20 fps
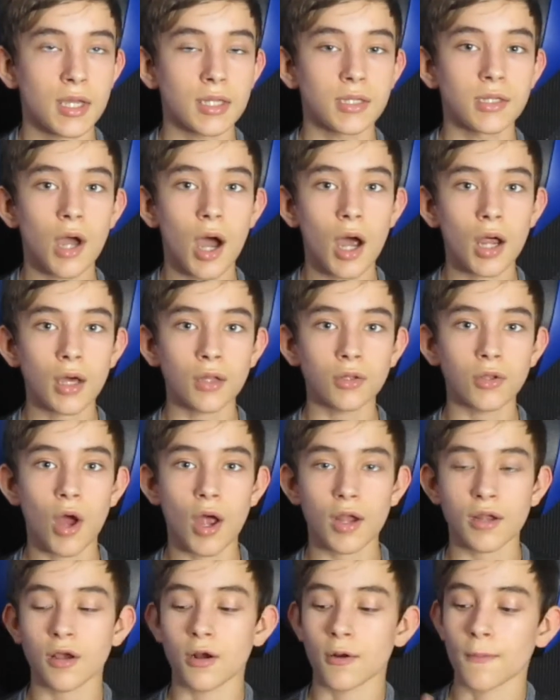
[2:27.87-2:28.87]
Not a
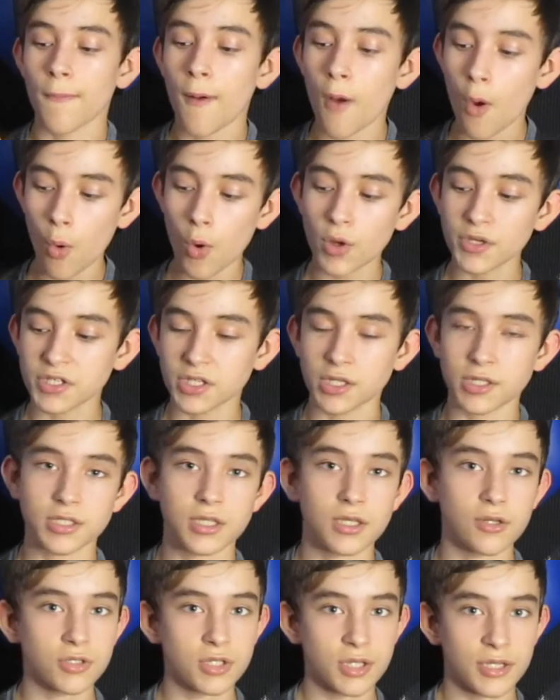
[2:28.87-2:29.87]
lot are poisonous.
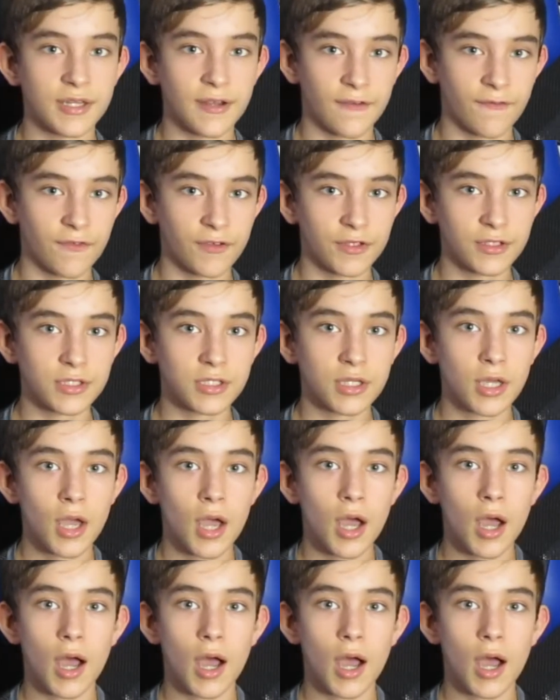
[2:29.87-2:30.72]
There's a difference.